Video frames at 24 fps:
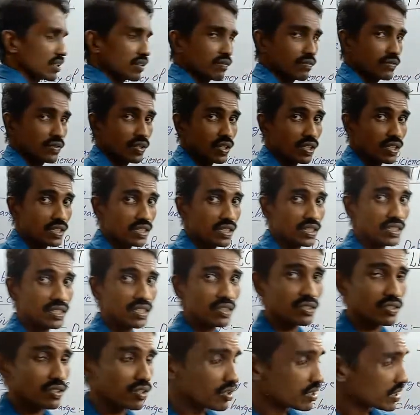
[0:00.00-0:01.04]
We already
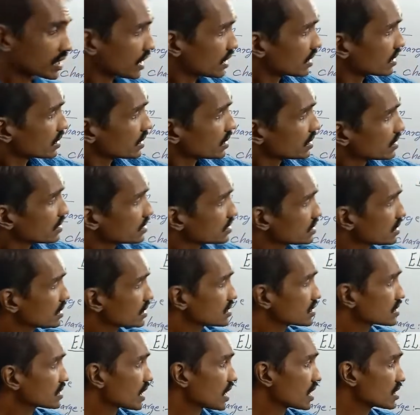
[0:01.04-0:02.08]
know that the
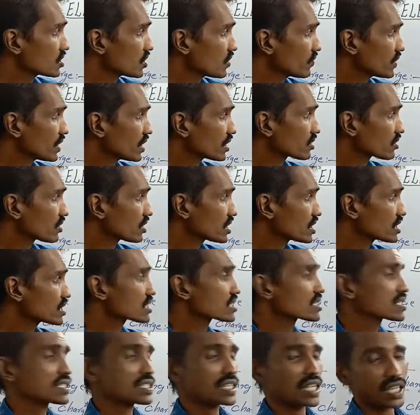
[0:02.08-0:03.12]
charge of electron is
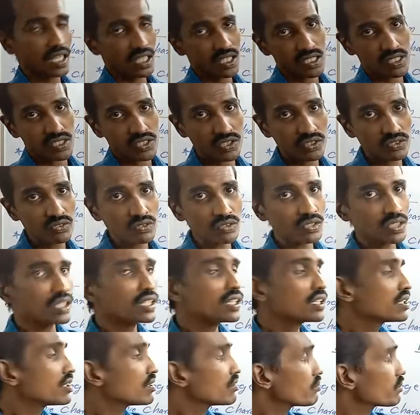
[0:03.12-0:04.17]
negative,
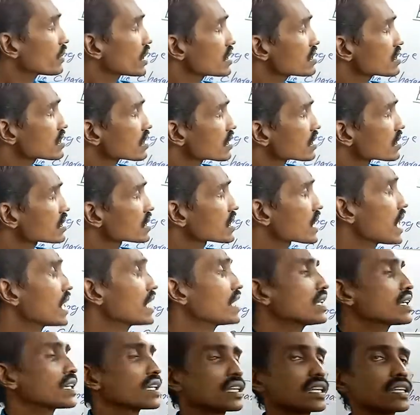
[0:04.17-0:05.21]
means 10
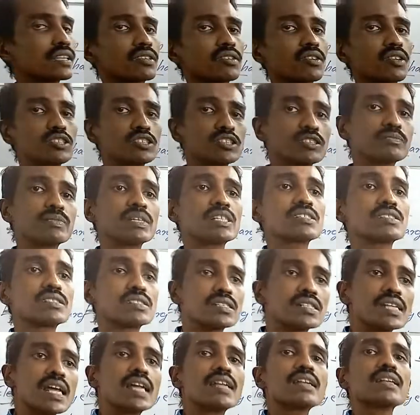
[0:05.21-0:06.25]
electrons means
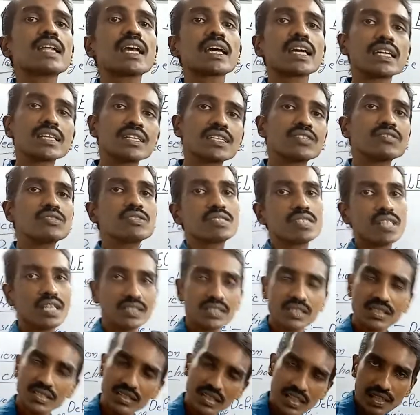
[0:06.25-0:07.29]
10 negative
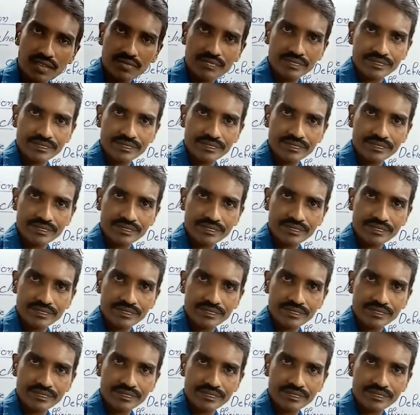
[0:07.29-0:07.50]
charges there.